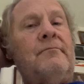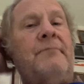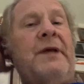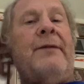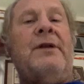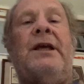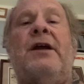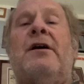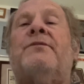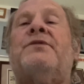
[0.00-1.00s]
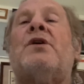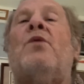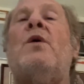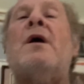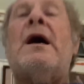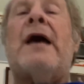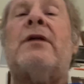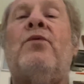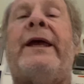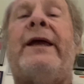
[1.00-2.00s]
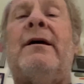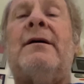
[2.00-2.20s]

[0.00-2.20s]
be able to hear. So how do we